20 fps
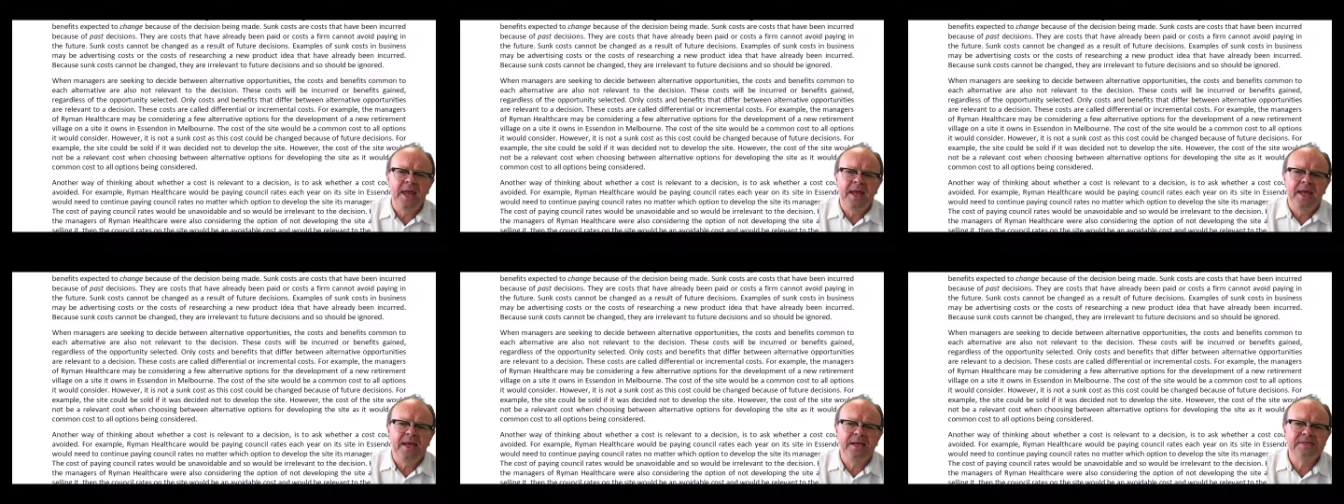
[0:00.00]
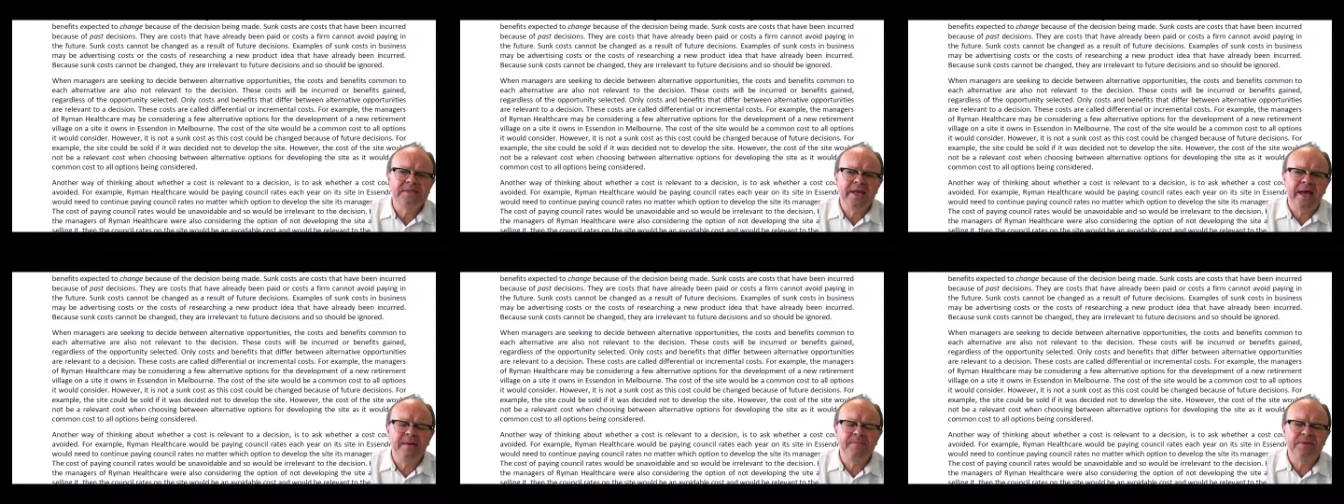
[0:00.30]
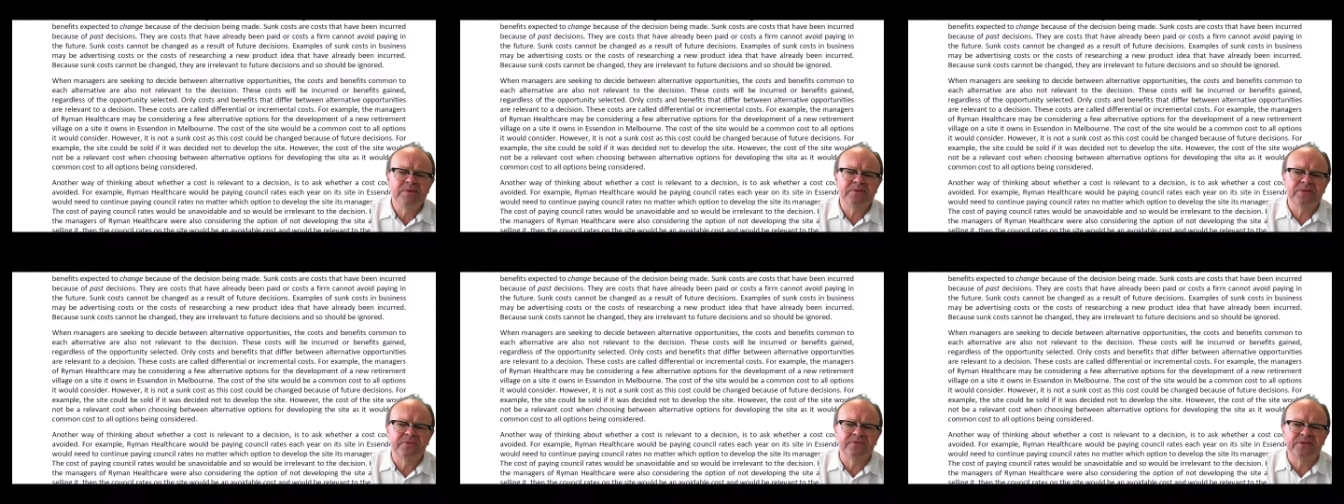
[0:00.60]

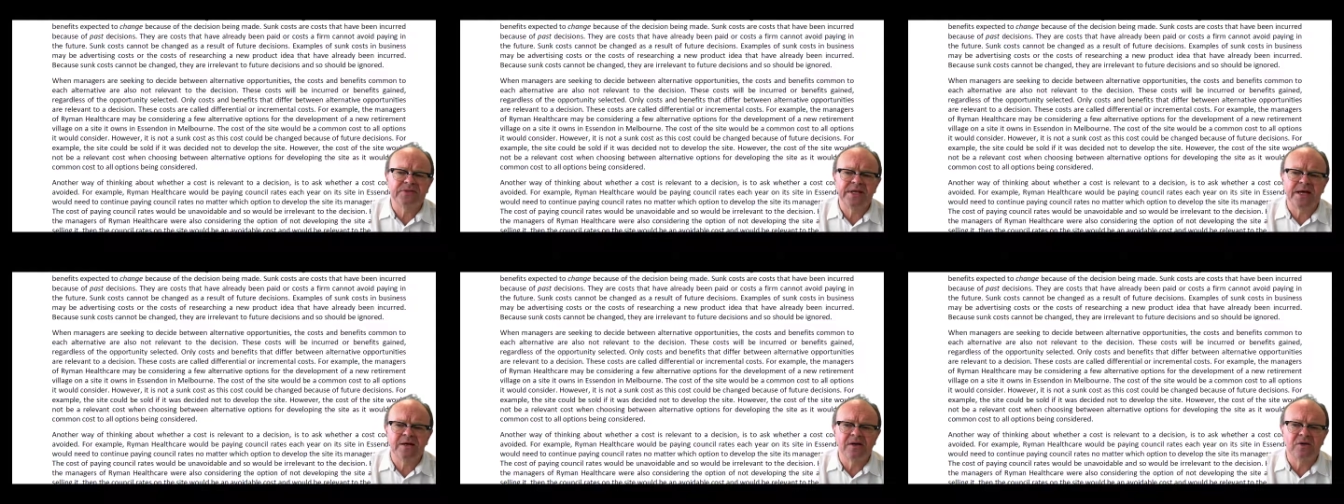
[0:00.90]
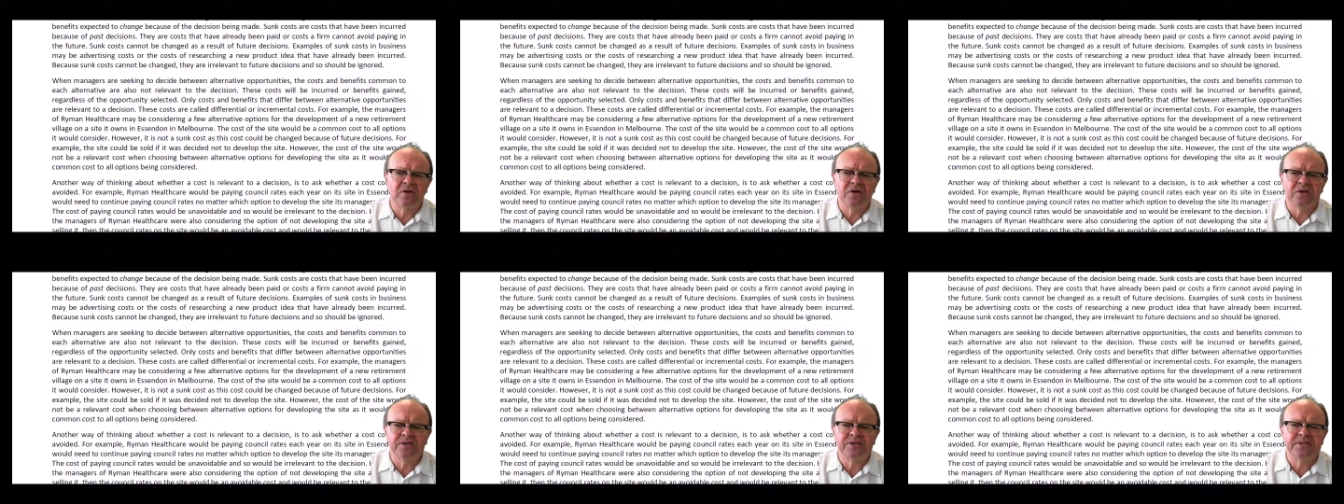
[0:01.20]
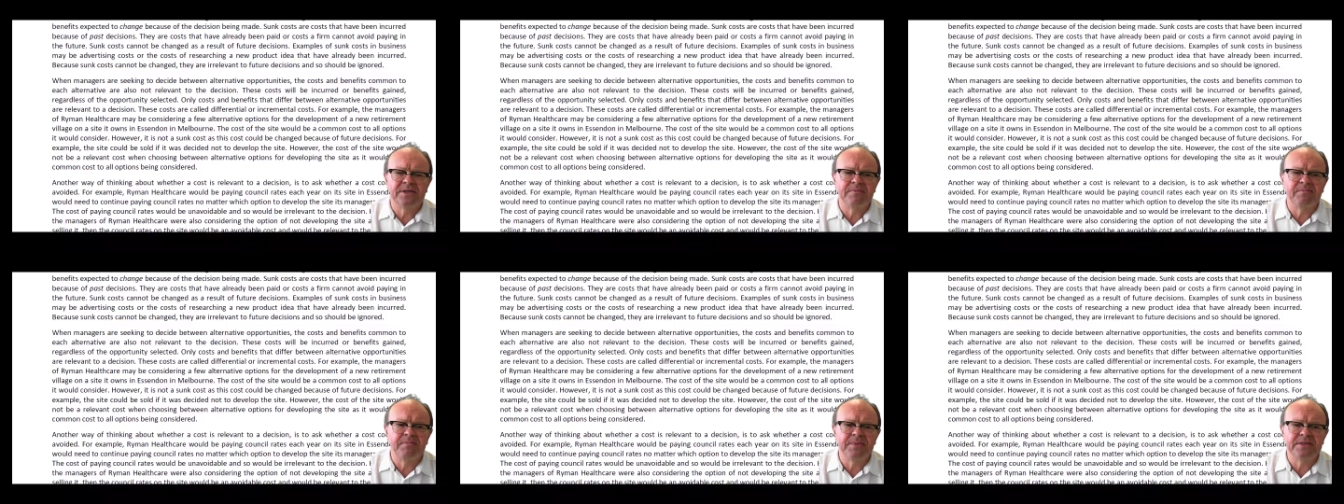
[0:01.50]
Examples of sunk costs
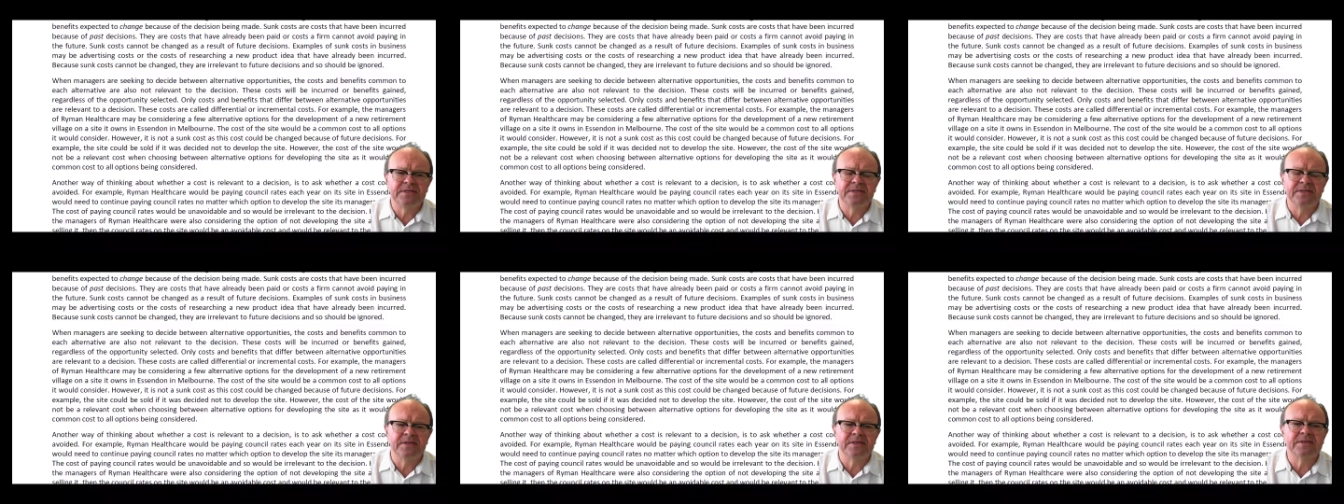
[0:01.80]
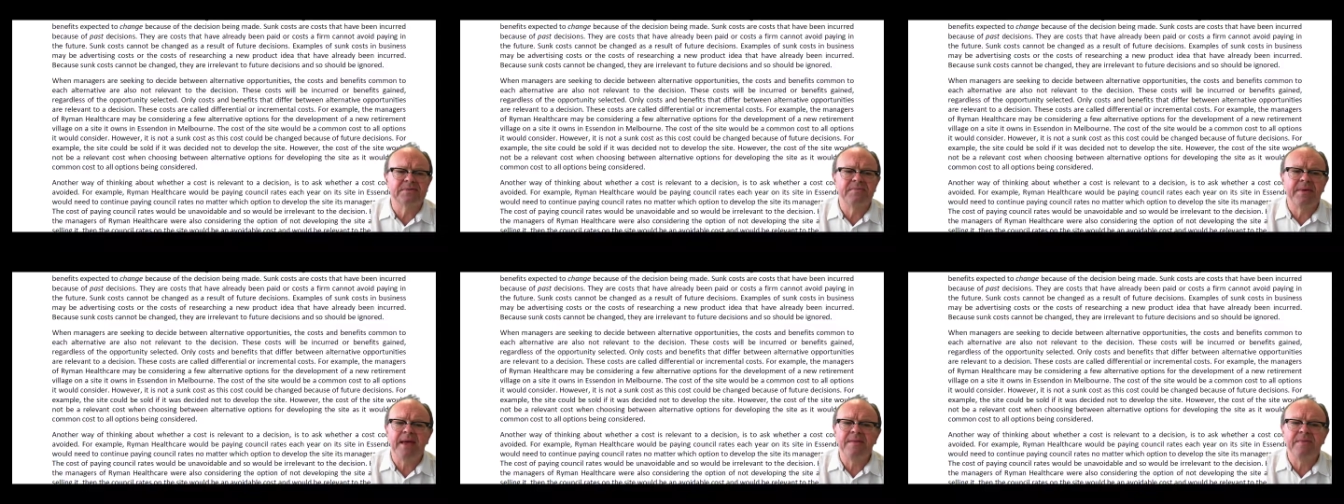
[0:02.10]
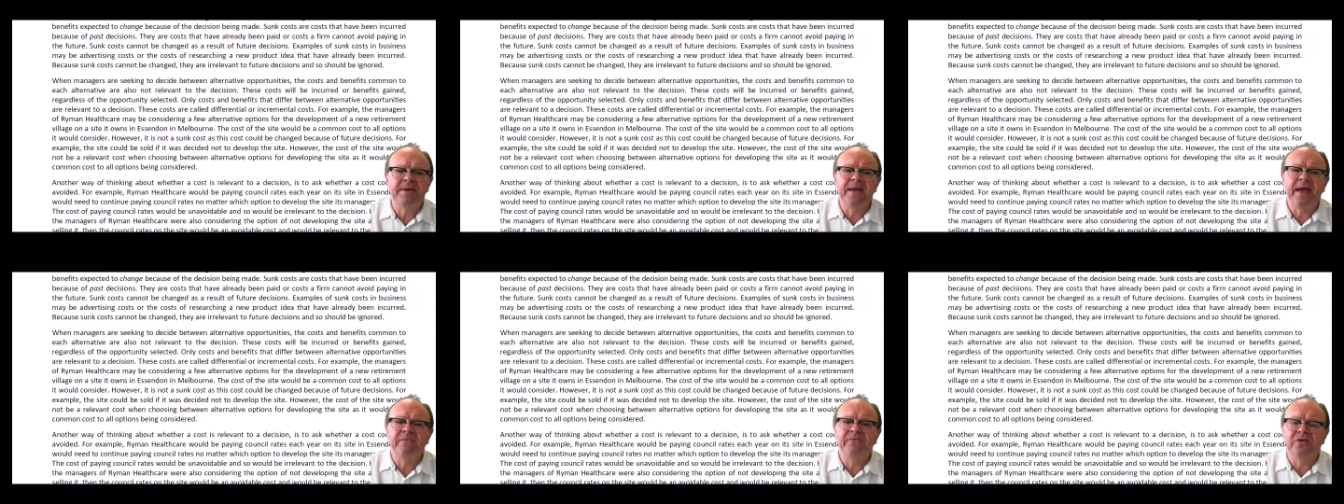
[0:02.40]
in business may
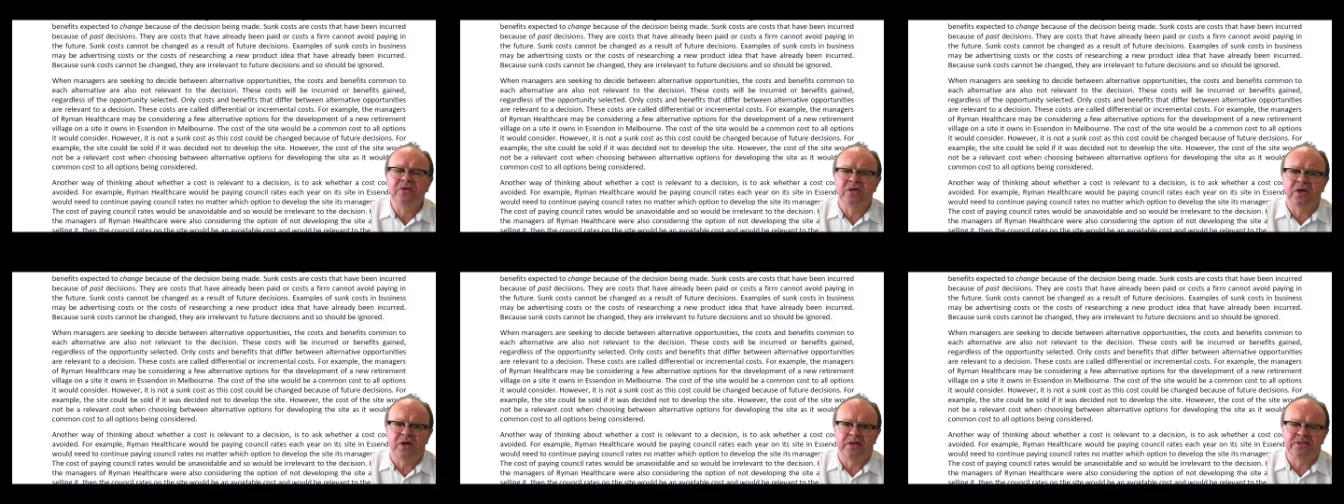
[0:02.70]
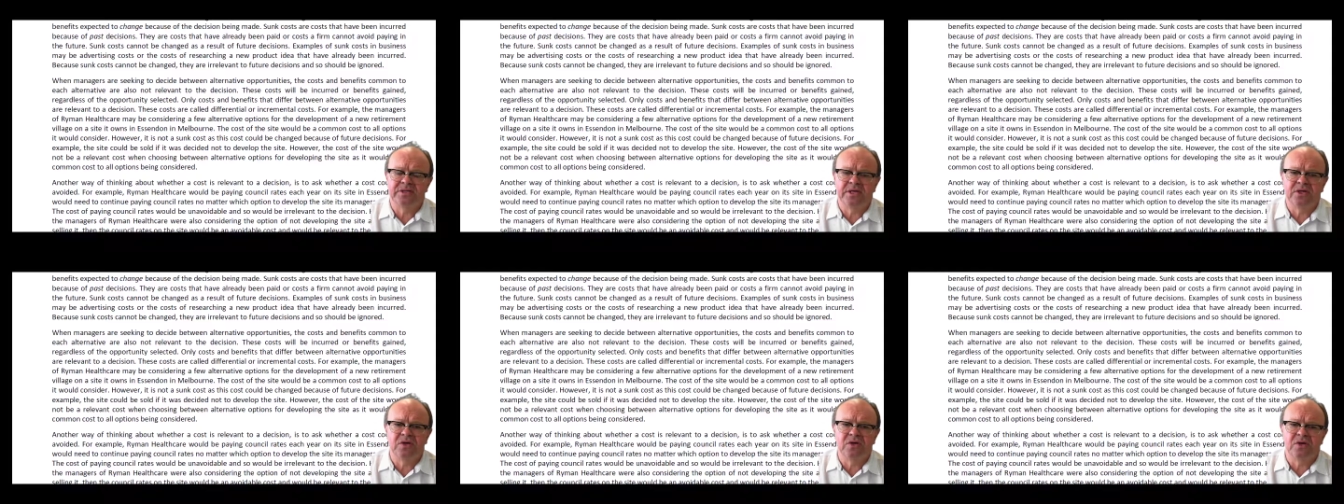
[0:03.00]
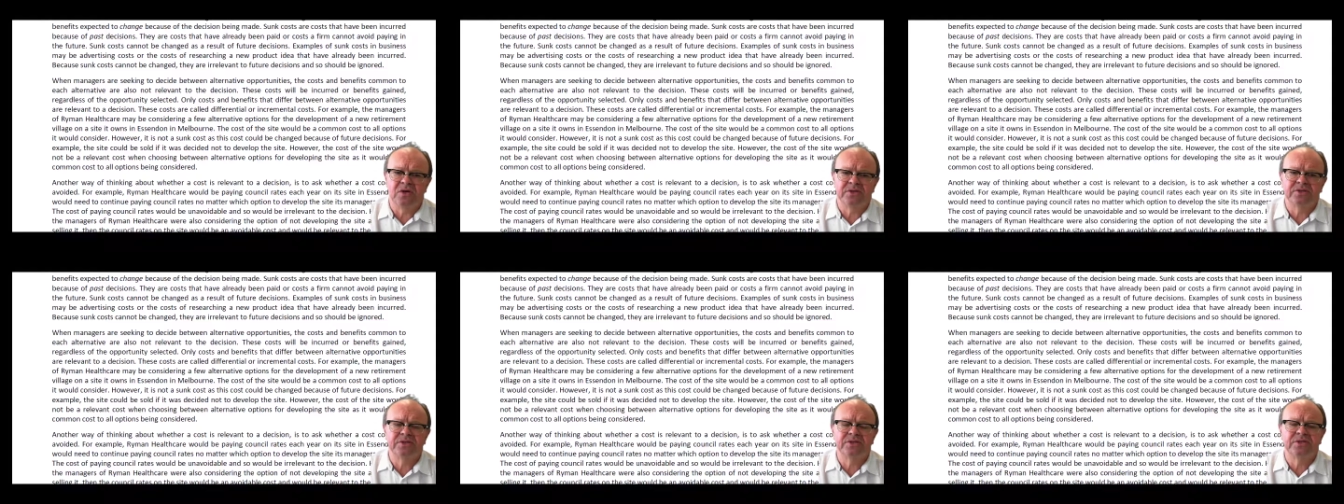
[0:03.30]
be advertising
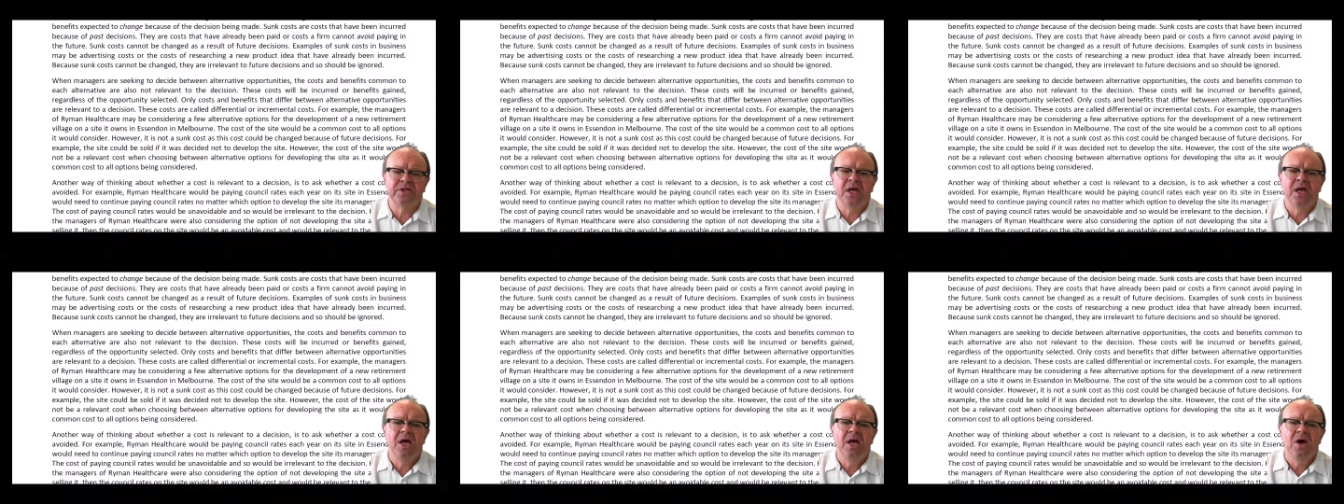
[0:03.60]
costs